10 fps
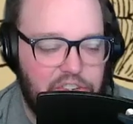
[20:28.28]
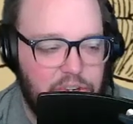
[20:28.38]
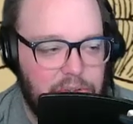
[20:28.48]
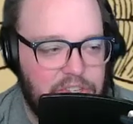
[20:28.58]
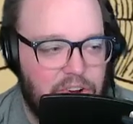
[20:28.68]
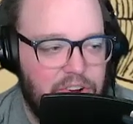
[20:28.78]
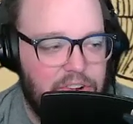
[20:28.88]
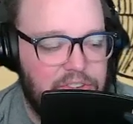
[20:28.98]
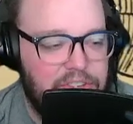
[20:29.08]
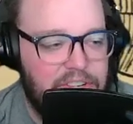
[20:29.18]
The show's
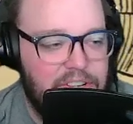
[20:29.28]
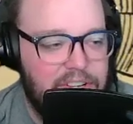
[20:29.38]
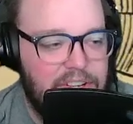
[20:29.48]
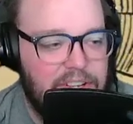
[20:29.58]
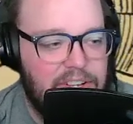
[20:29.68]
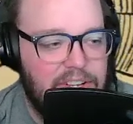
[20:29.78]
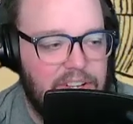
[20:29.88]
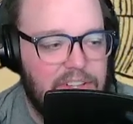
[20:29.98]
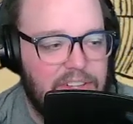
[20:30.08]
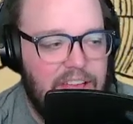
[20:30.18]
called
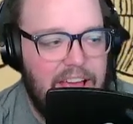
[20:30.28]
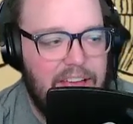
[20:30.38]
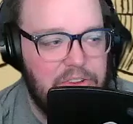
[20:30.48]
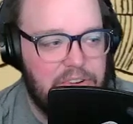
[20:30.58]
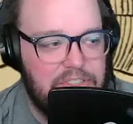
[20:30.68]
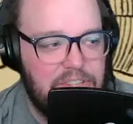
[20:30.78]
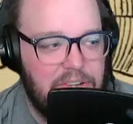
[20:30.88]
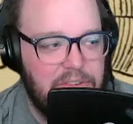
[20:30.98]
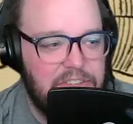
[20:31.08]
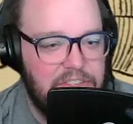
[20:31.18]
Laugh
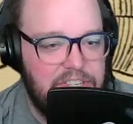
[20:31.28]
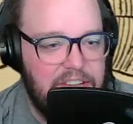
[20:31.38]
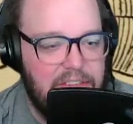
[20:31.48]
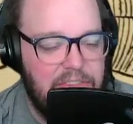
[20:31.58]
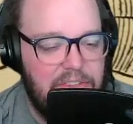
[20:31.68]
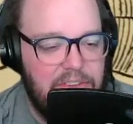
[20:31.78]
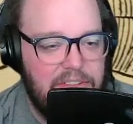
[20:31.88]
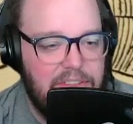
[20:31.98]
Yourself to Death.